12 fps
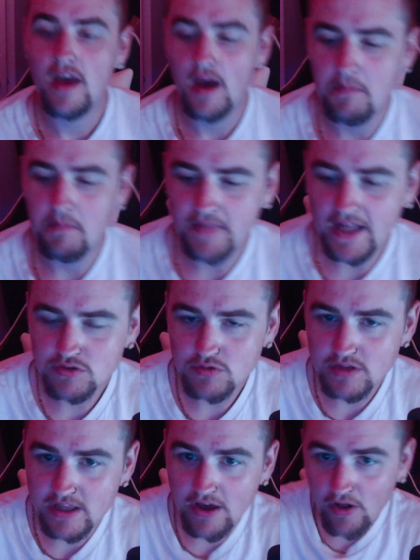But that's
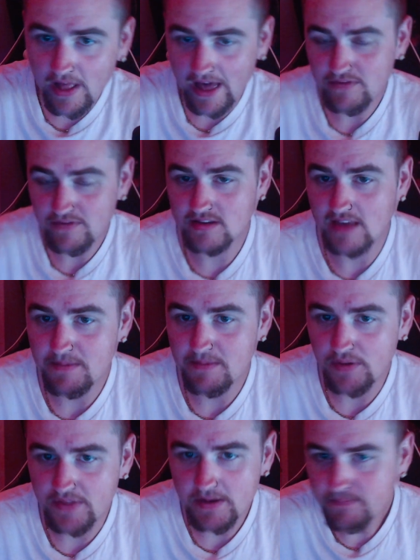really all I have to say
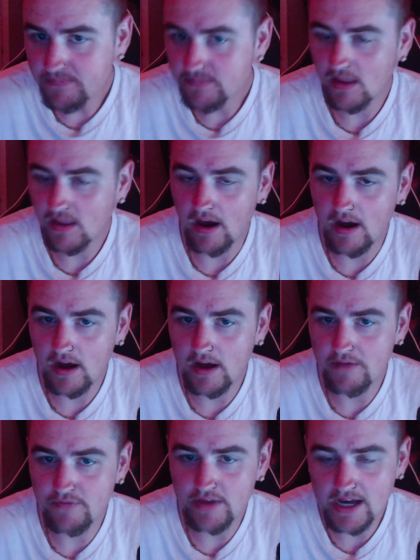about them.
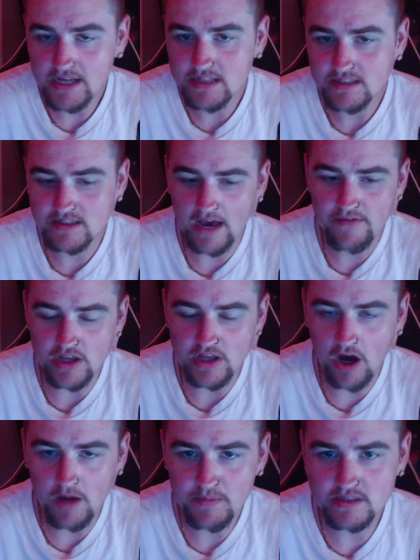If you guys have any
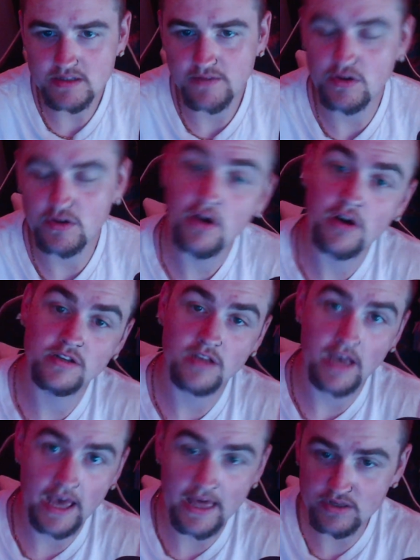comments, if you are
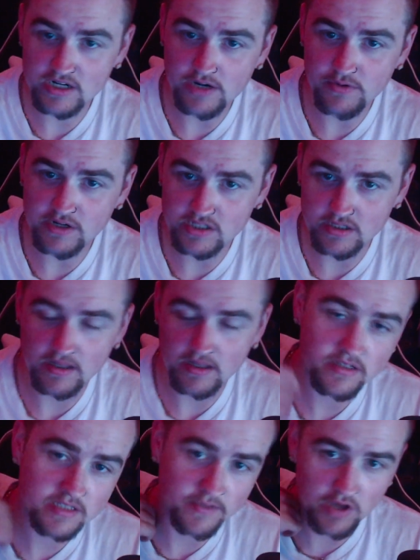8th generation
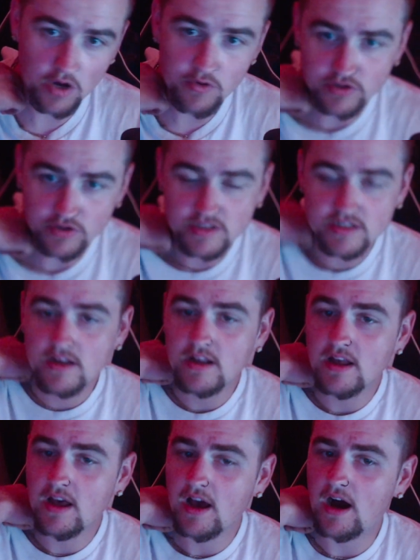Civic owners,
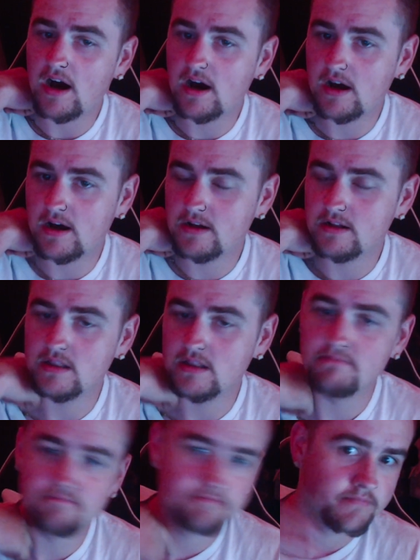
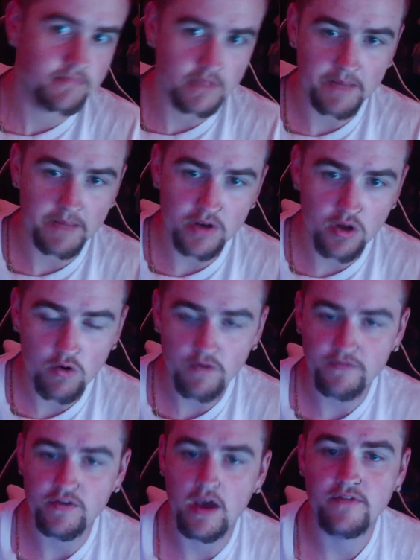let me know
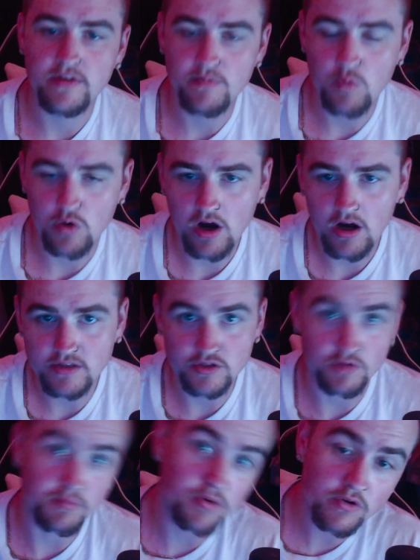if you have any more
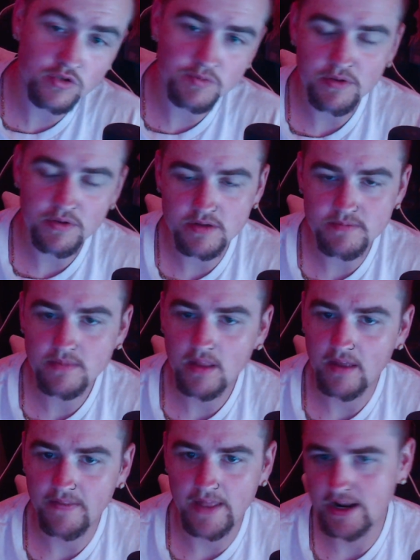cons or pros about them
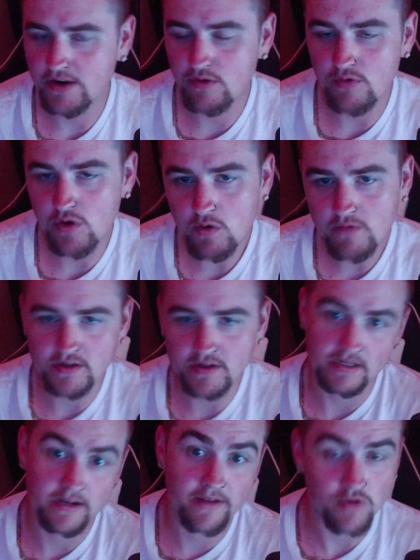that I don't know of, because I never